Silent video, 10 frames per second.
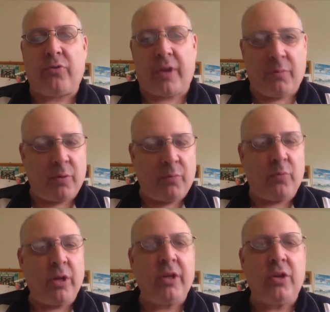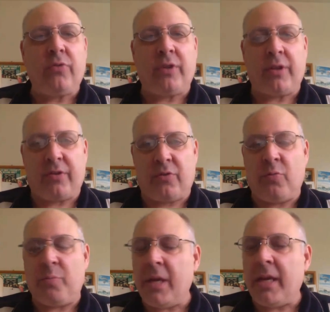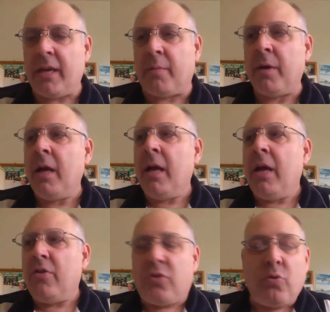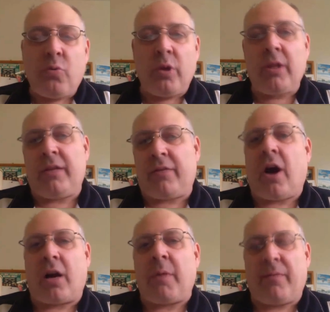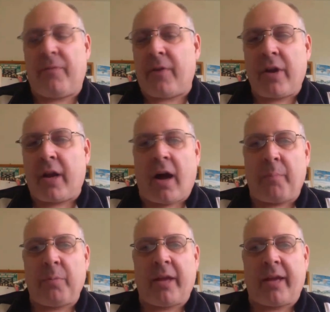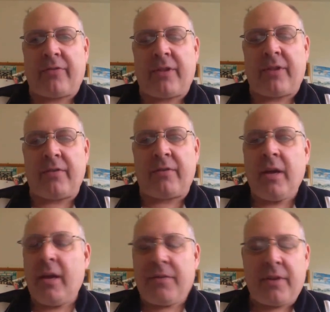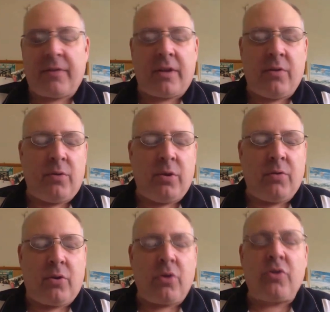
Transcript: So they were really using this new medium to really talk about very complex things that you couldn't